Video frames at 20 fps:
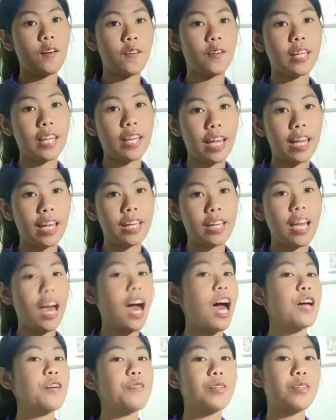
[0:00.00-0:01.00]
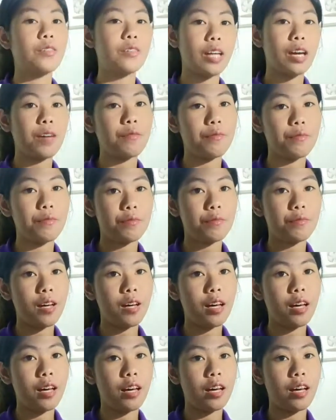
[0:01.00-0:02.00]
Okay, I will give
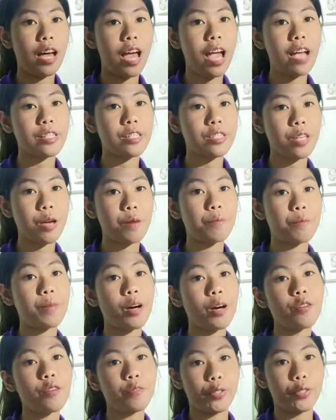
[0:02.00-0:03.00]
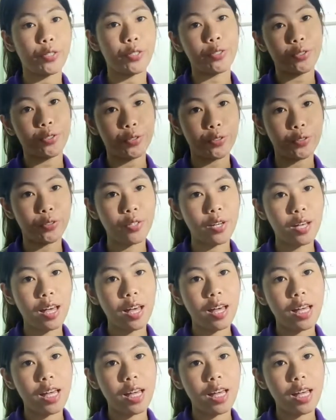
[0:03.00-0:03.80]
example for you,